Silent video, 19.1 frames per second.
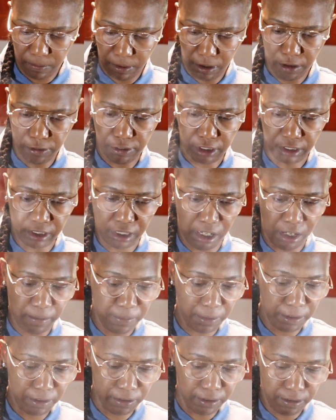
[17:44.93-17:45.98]
perfect
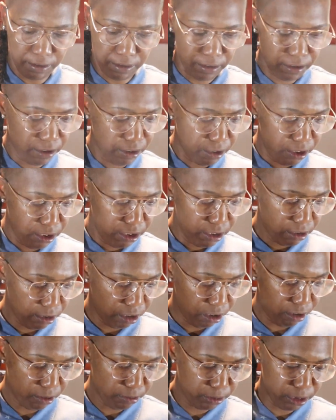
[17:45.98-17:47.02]
timing.
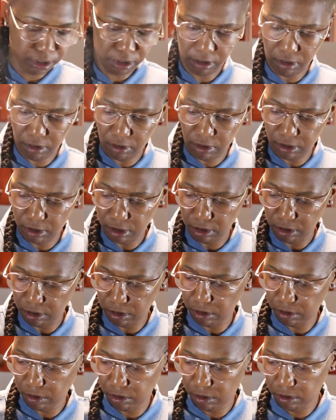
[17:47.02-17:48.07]
Now I'm just going
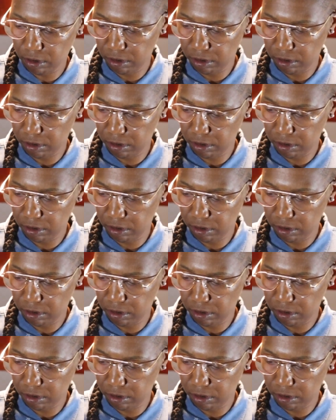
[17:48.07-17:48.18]
to